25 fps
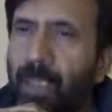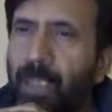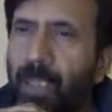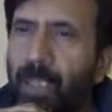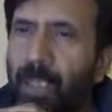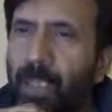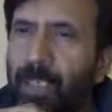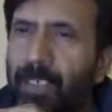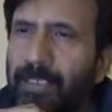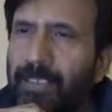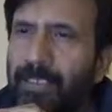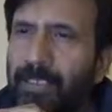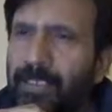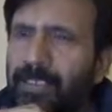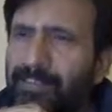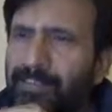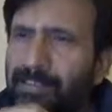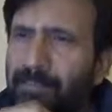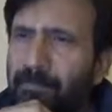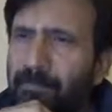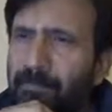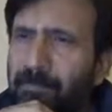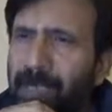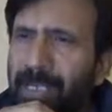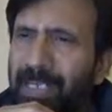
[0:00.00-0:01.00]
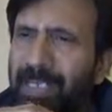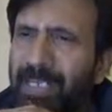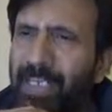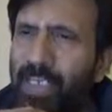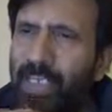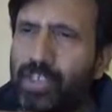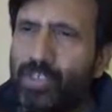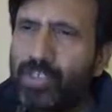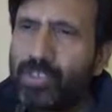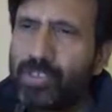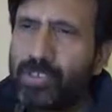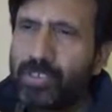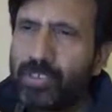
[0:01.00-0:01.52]
And there are some
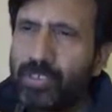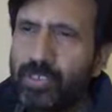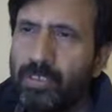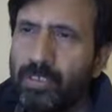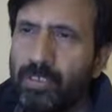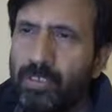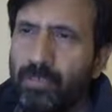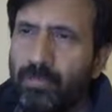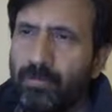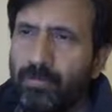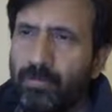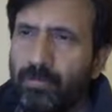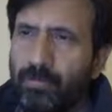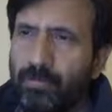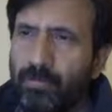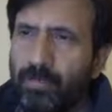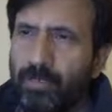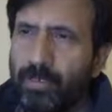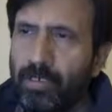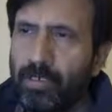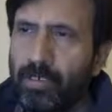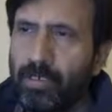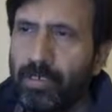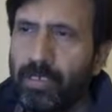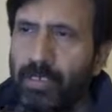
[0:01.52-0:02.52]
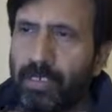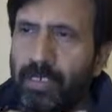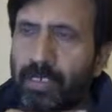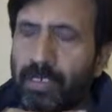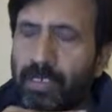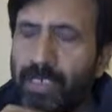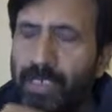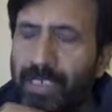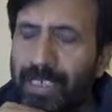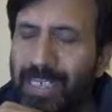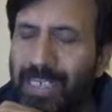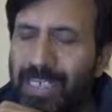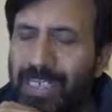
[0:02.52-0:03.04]
medications uh, uh,
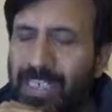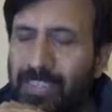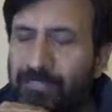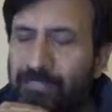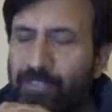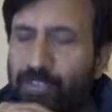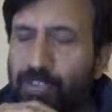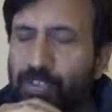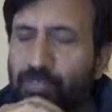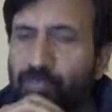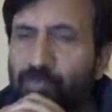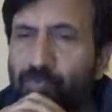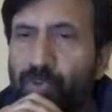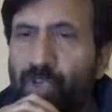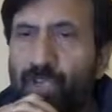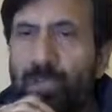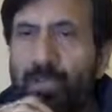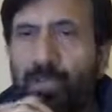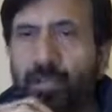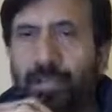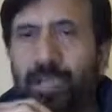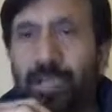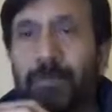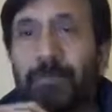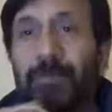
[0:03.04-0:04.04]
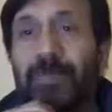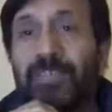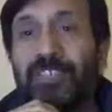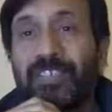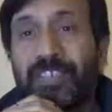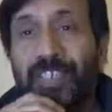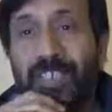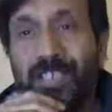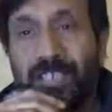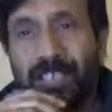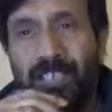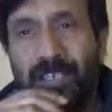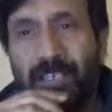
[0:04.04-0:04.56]
in case of severe or
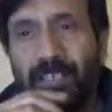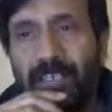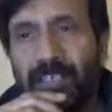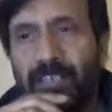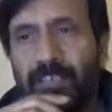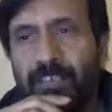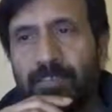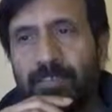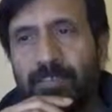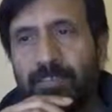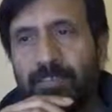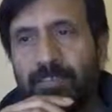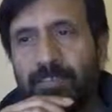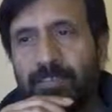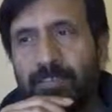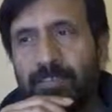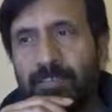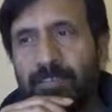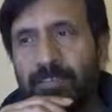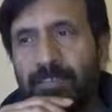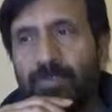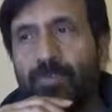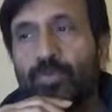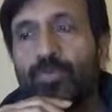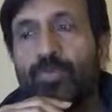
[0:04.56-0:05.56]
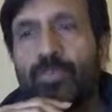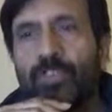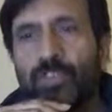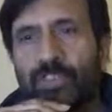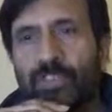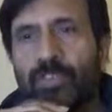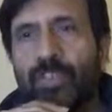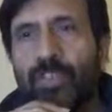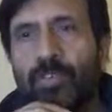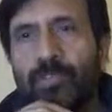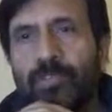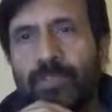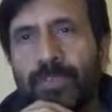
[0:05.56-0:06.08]
persistent hiccups to
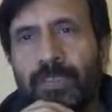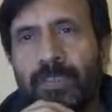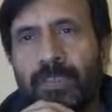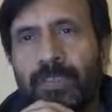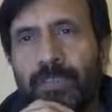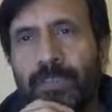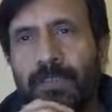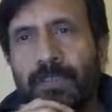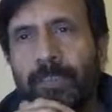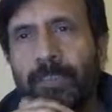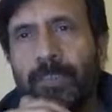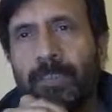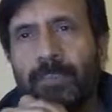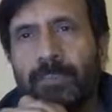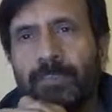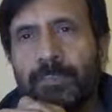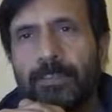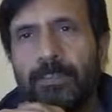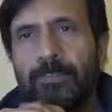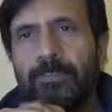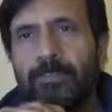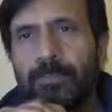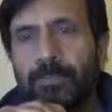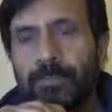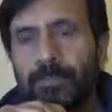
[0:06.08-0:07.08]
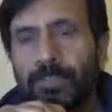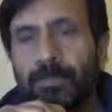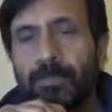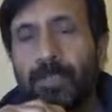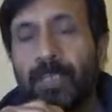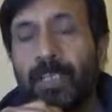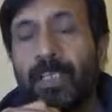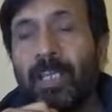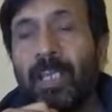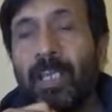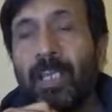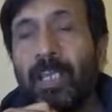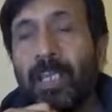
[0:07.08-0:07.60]
resolve the situation.
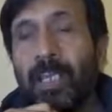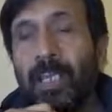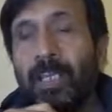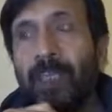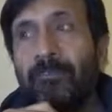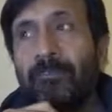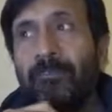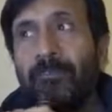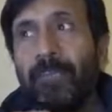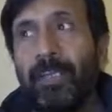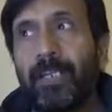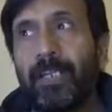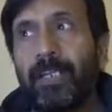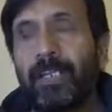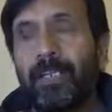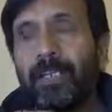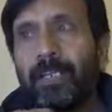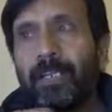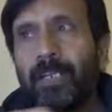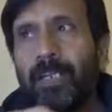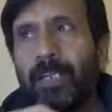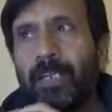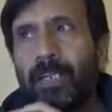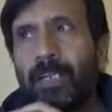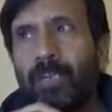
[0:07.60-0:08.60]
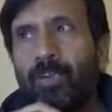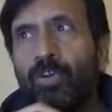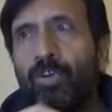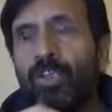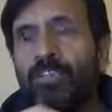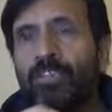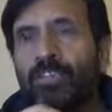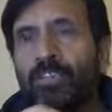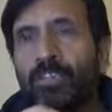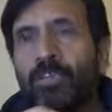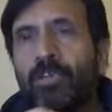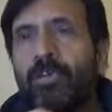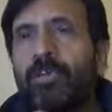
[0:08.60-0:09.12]
But if it uh,
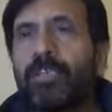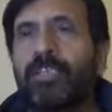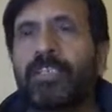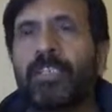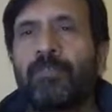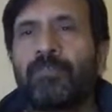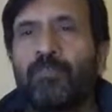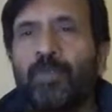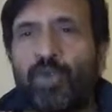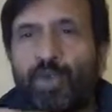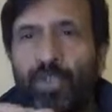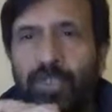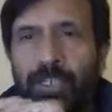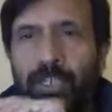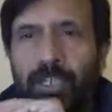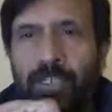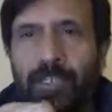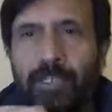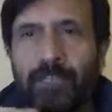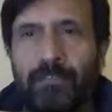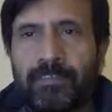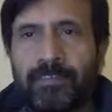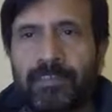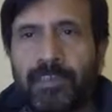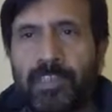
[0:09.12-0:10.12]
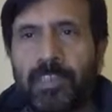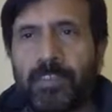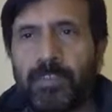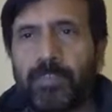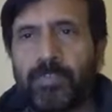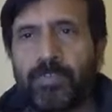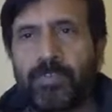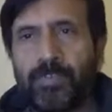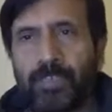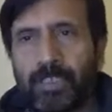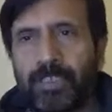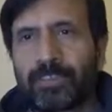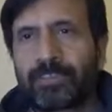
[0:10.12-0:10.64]
lasts longer than forty-eight hours, then you
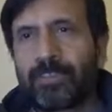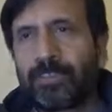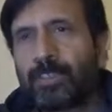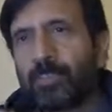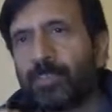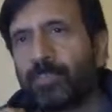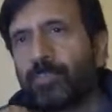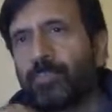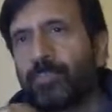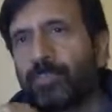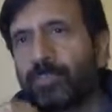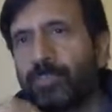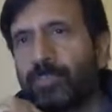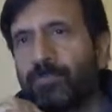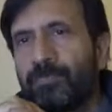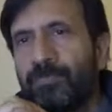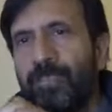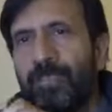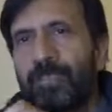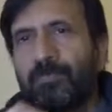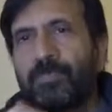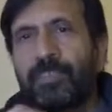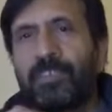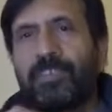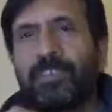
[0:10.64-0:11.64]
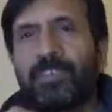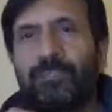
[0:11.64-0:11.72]
should consult your doctor for further